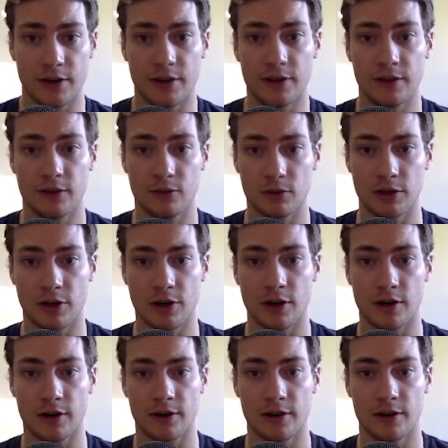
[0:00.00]
in this
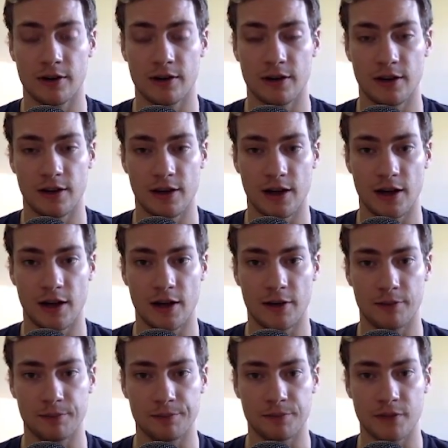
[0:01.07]
regard
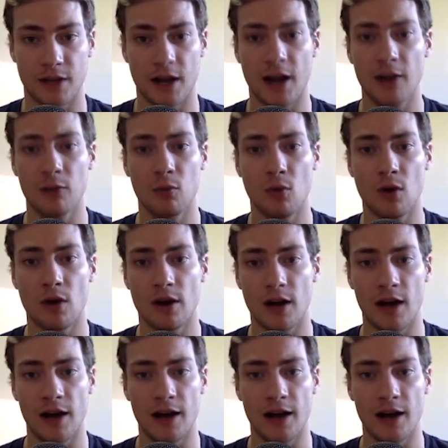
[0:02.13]
um, i want I,